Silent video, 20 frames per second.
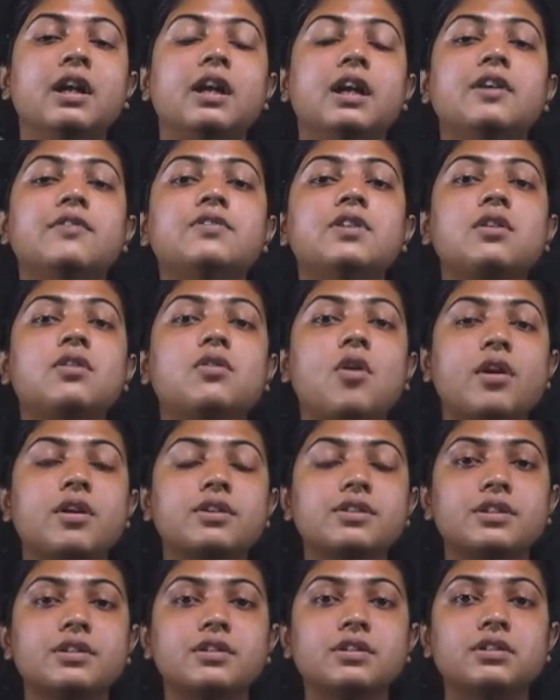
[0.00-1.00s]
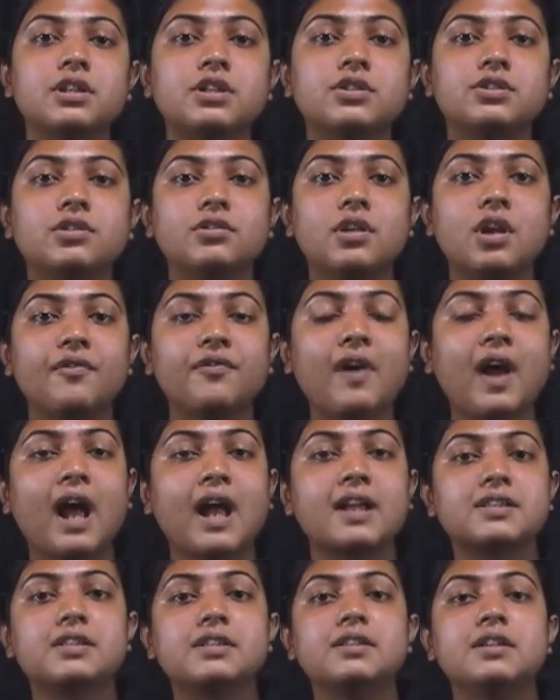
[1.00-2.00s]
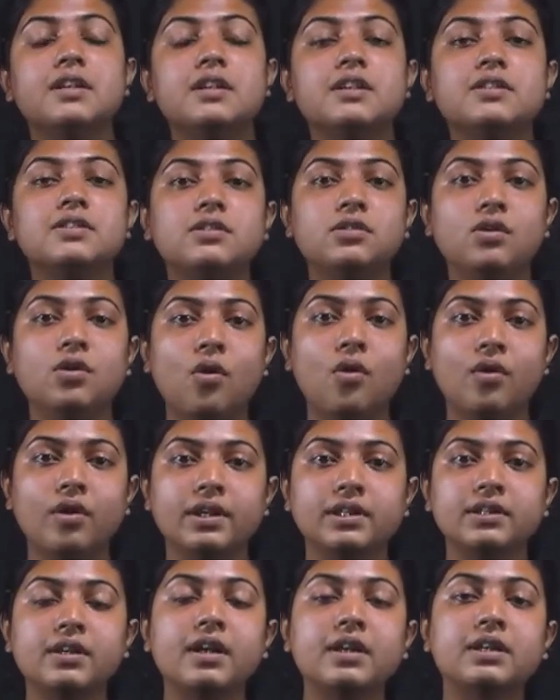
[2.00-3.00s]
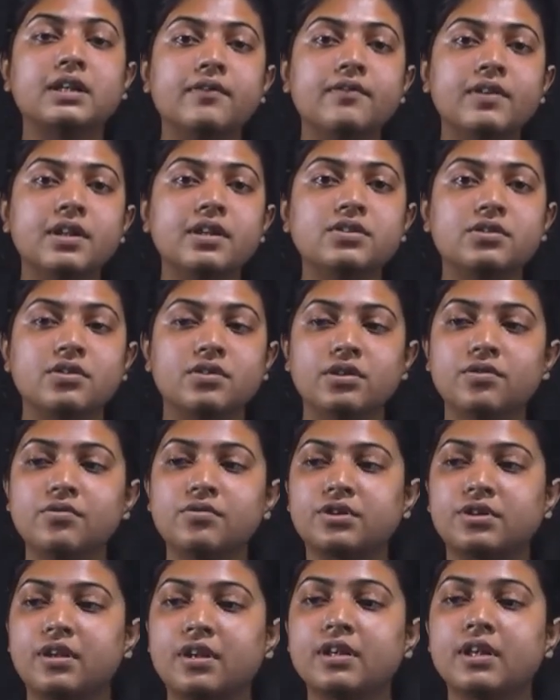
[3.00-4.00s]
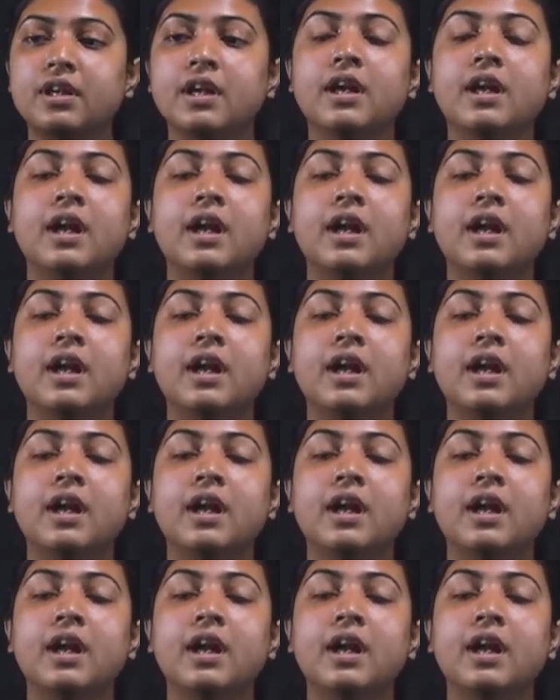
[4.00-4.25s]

If the concentration of acid is low in the given solution,